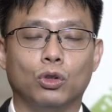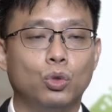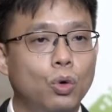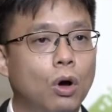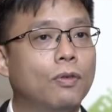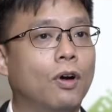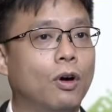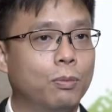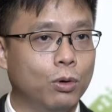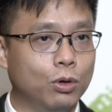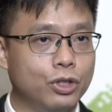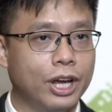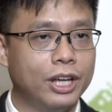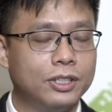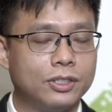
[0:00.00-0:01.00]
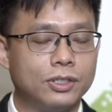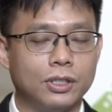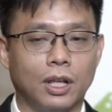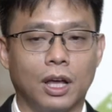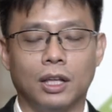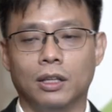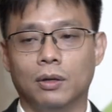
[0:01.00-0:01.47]
two of our projects.
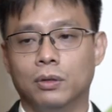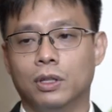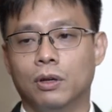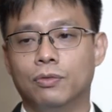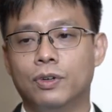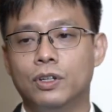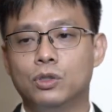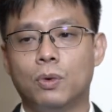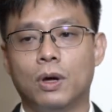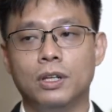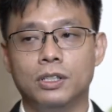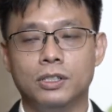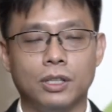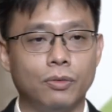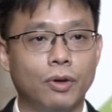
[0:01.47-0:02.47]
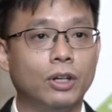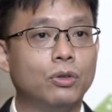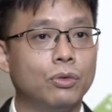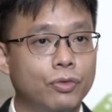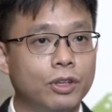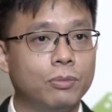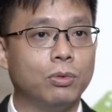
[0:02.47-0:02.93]
The first one is a
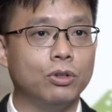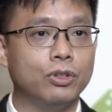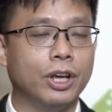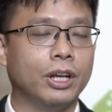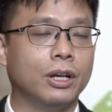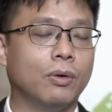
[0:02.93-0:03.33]
retrofit project.